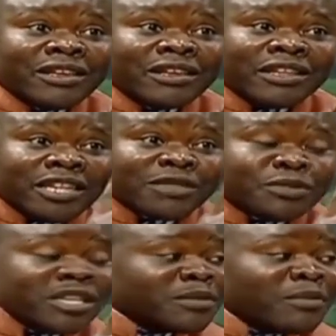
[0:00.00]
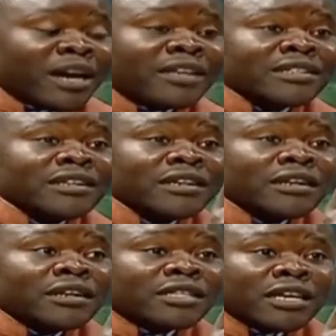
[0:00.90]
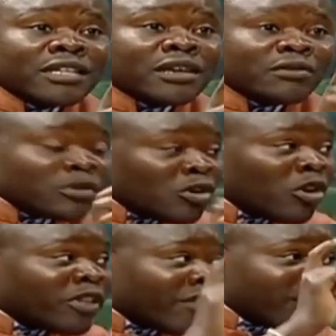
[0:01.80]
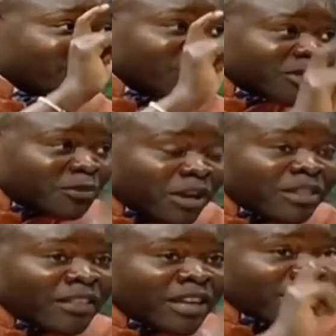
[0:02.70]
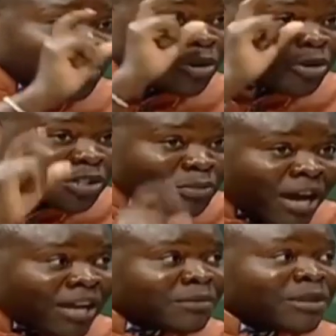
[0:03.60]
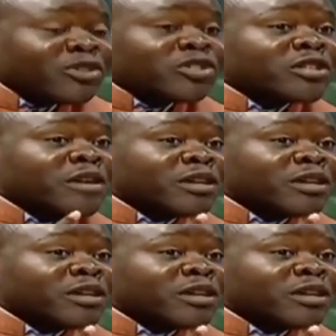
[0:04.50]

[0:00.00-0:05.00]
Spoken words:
He's just being smart. No, there's somebody who is smart, but somebody